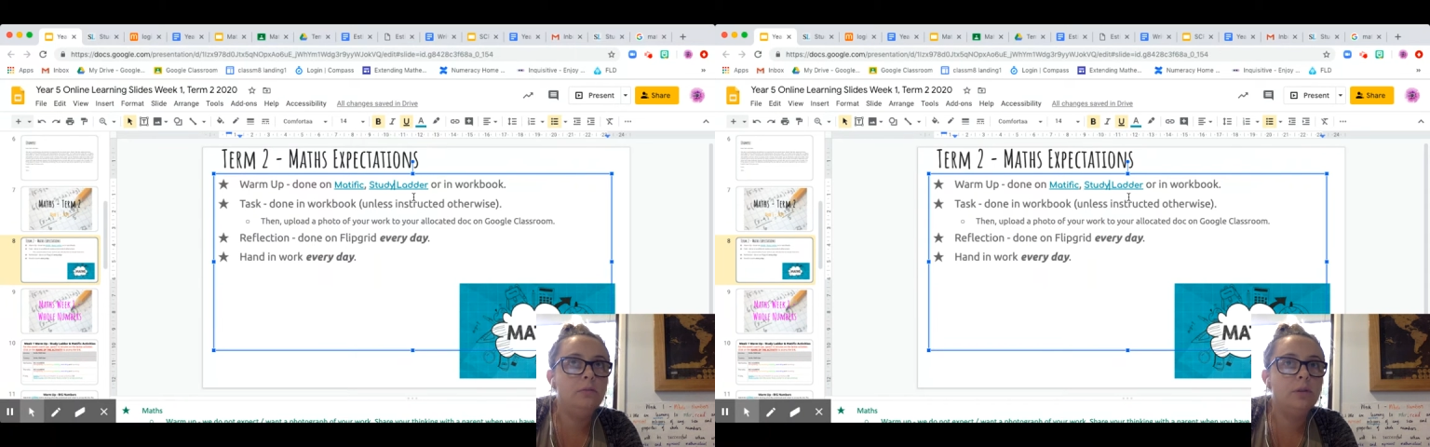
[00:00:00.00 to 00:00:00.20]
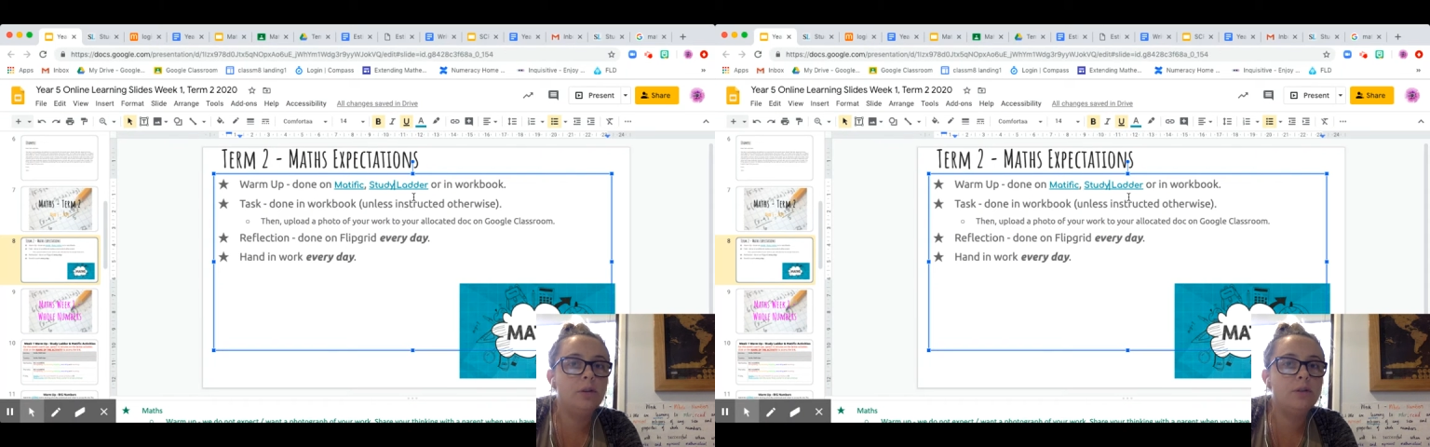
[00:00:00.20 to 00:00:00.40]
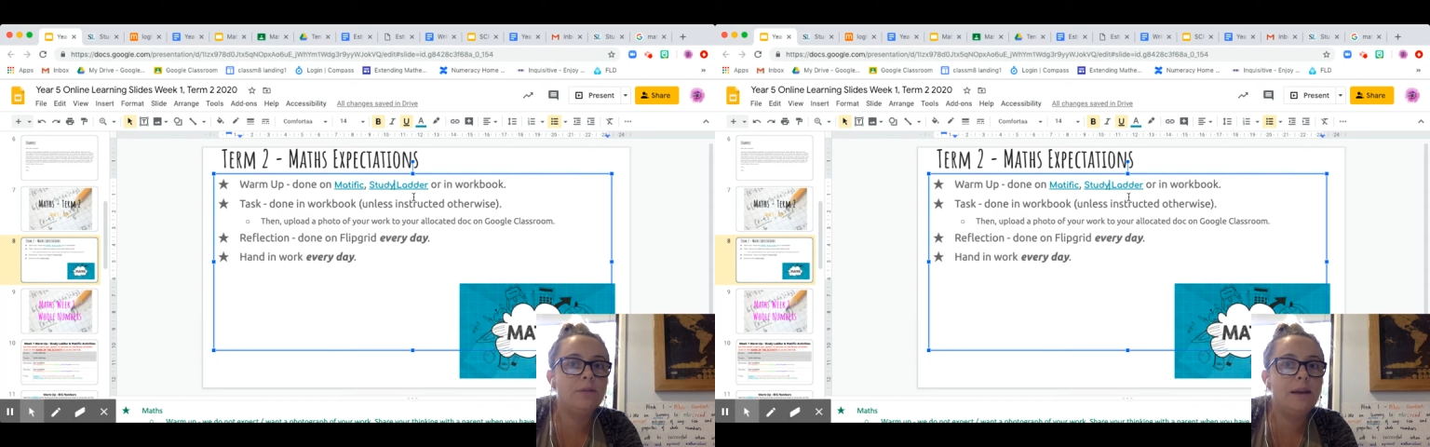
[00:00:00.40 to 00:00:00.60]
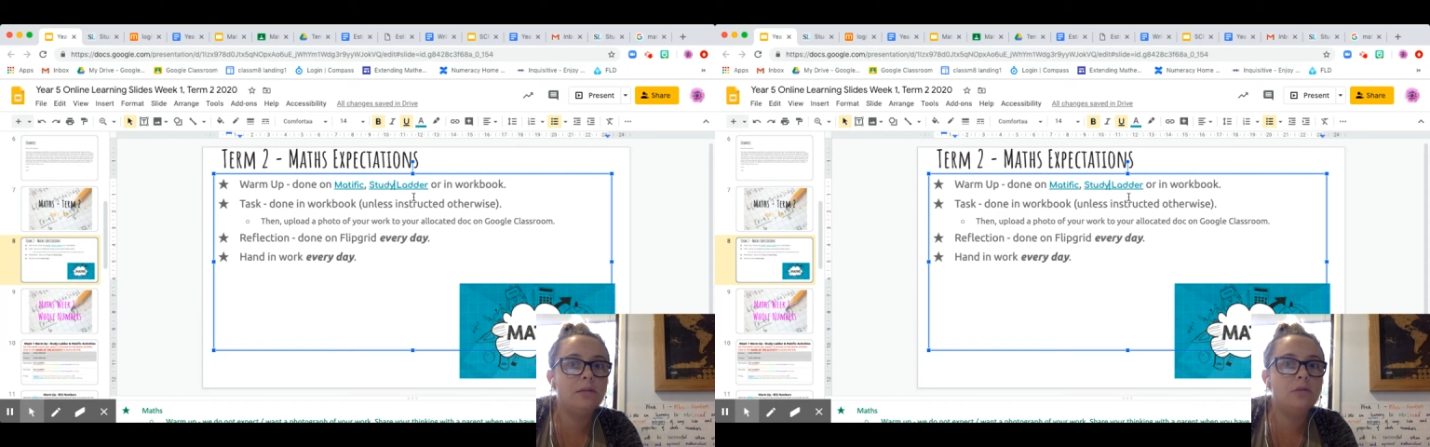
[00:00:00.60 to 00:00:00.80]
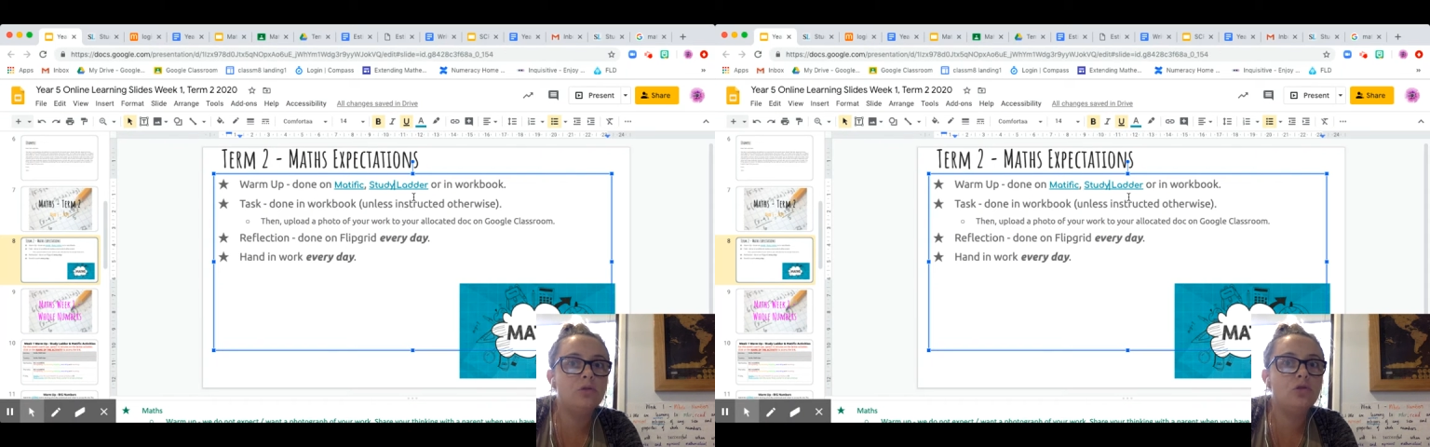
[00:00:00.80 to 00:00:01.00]
because it makes
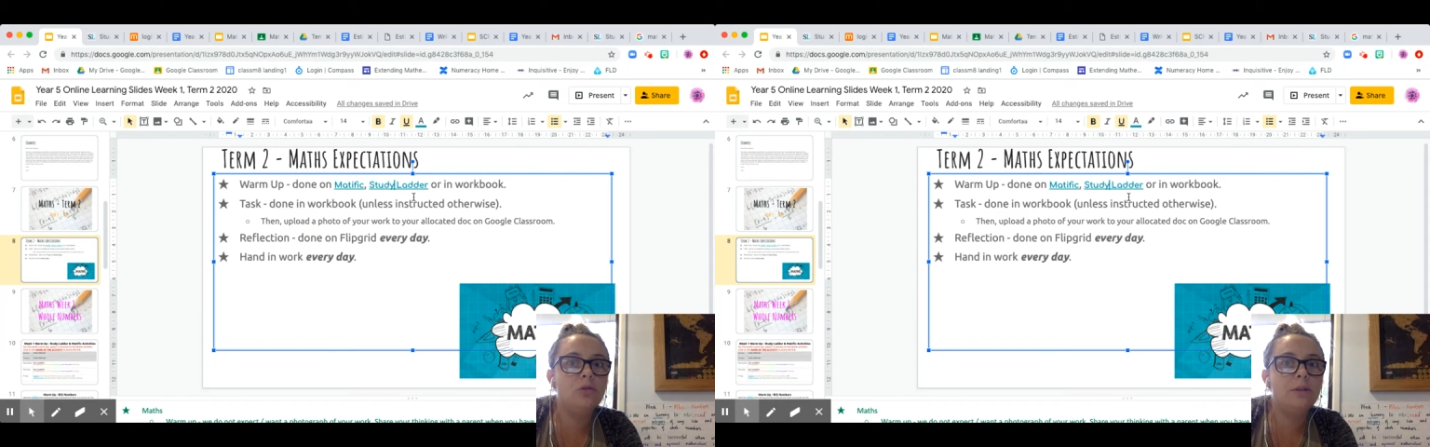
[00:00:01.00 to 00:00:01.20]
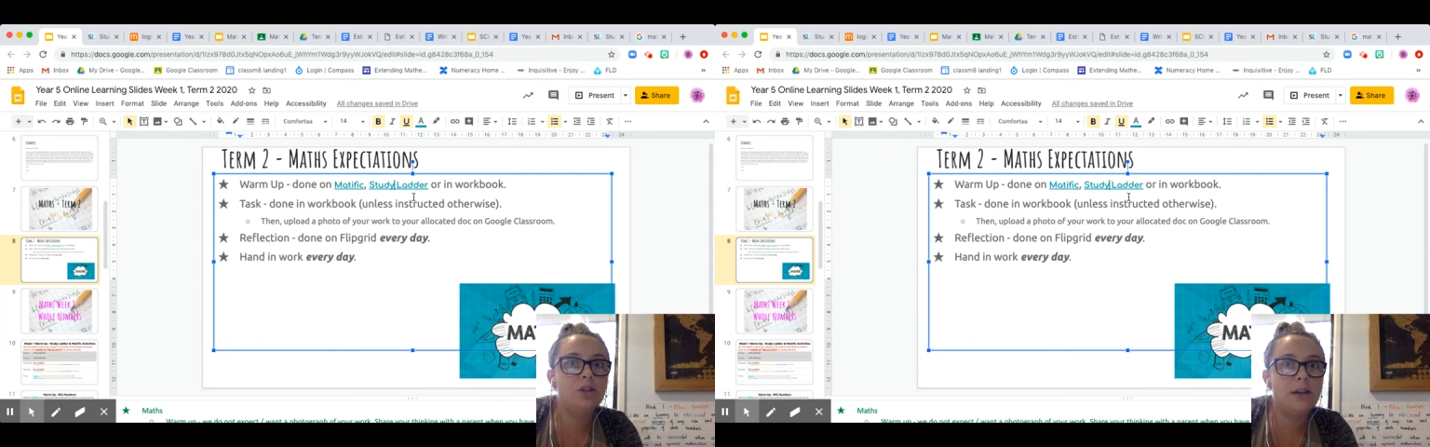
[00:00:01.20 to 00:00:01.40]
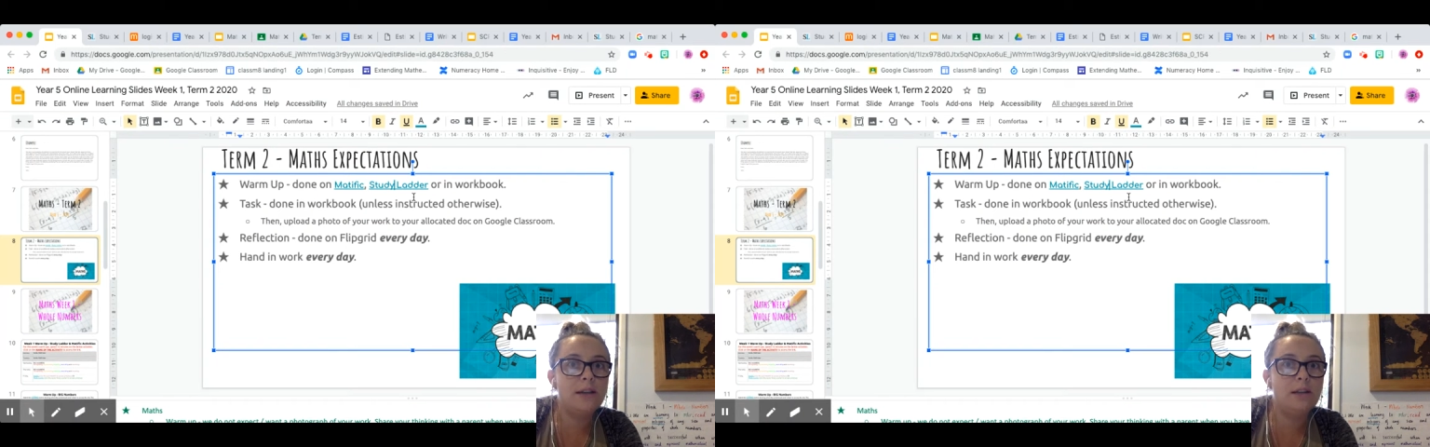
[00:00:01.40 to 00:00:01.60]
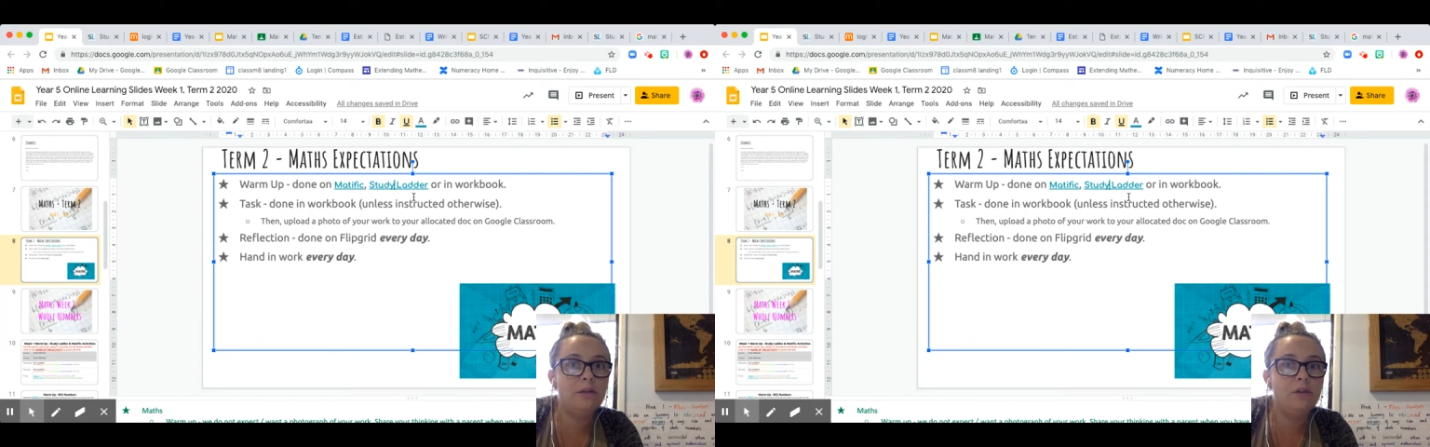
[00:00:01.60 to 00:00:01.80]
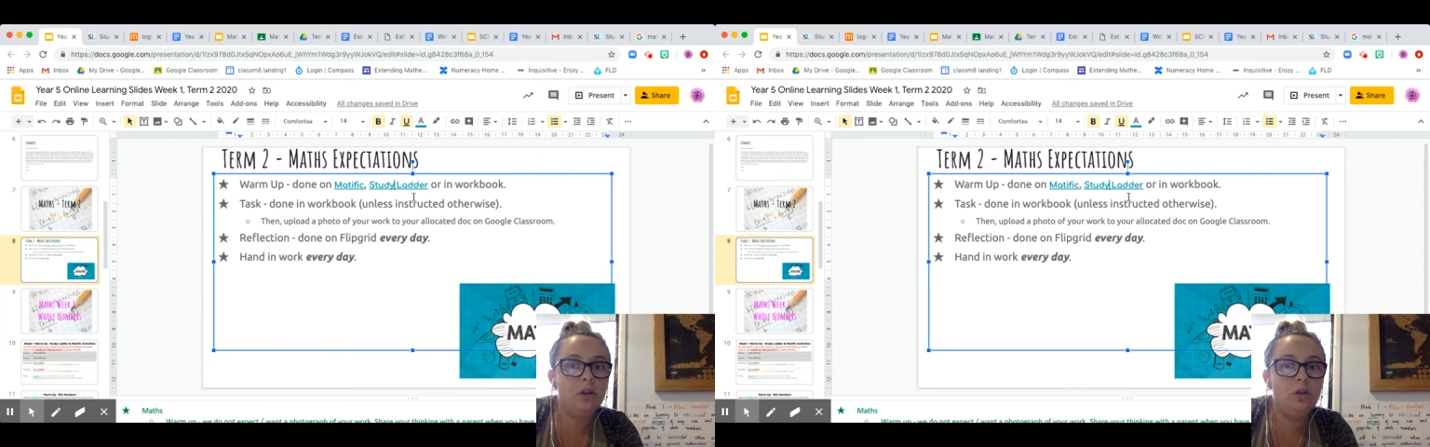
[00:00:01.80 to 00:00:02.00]
it so much easier
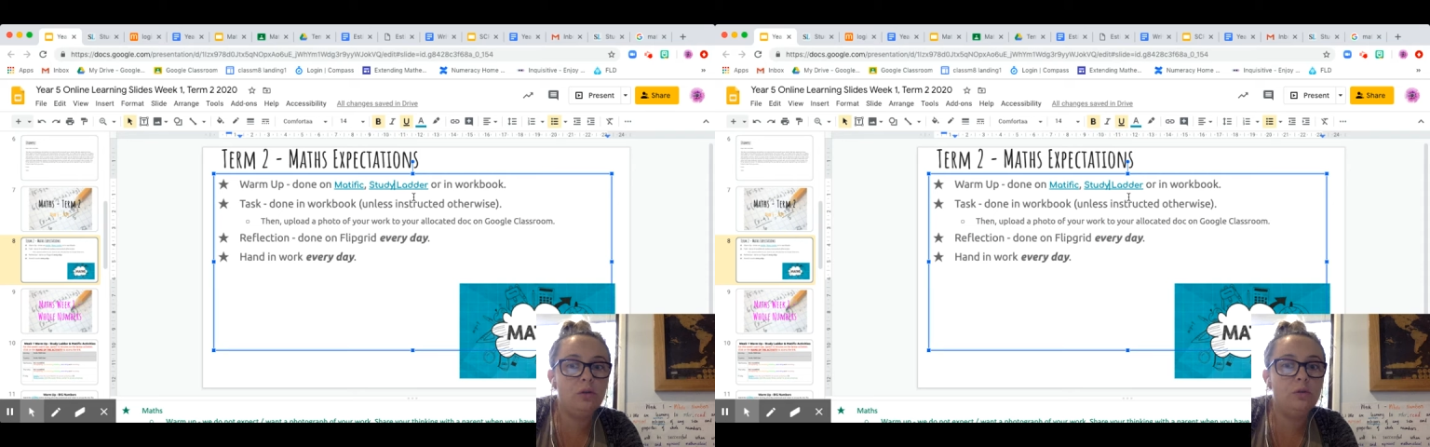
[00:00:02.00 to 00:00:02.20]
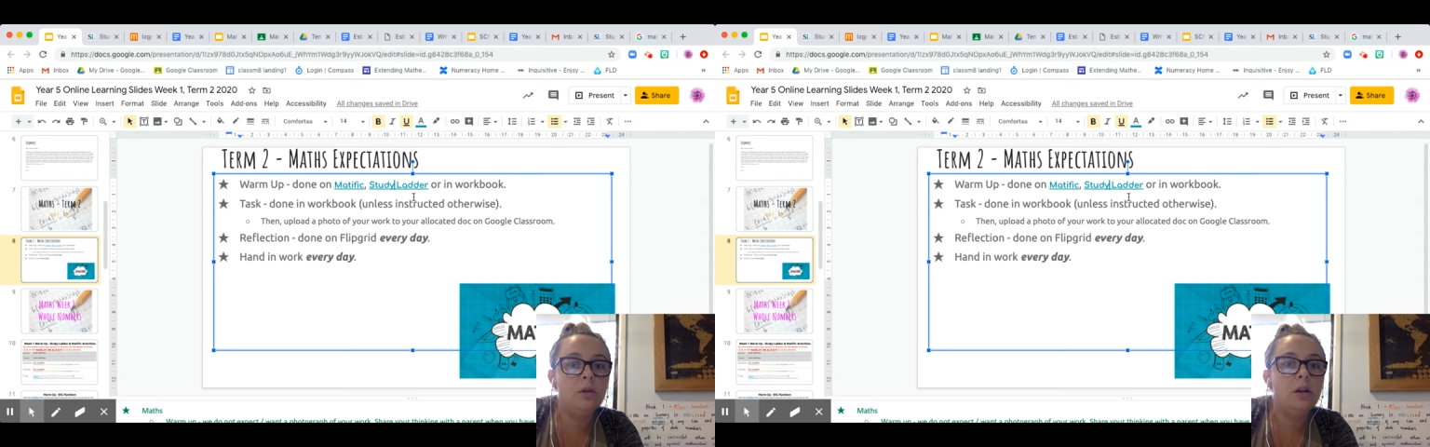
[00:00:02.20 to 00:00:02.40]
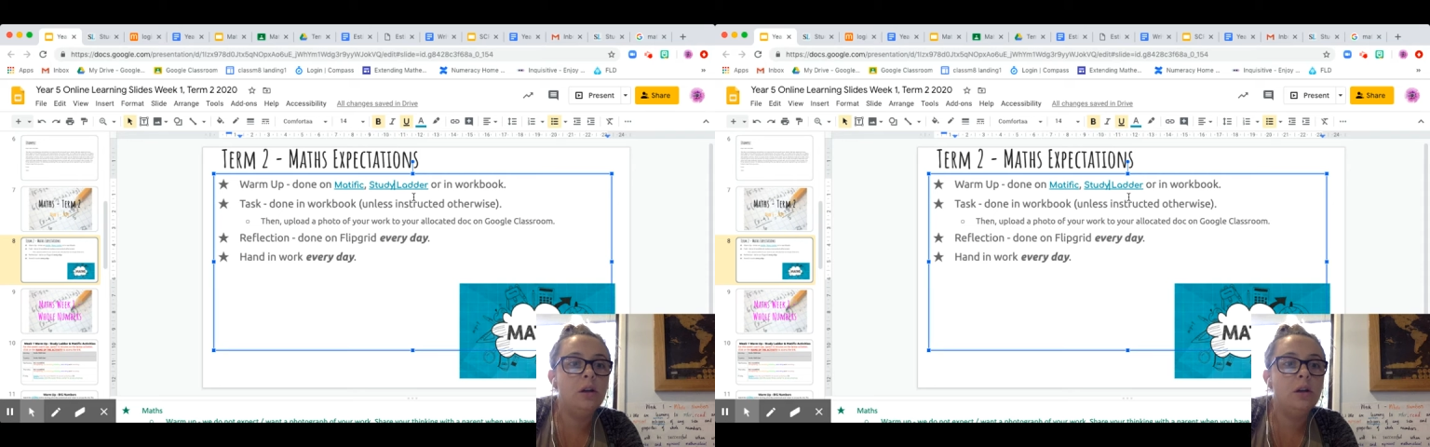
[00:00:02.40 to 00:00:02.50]
for you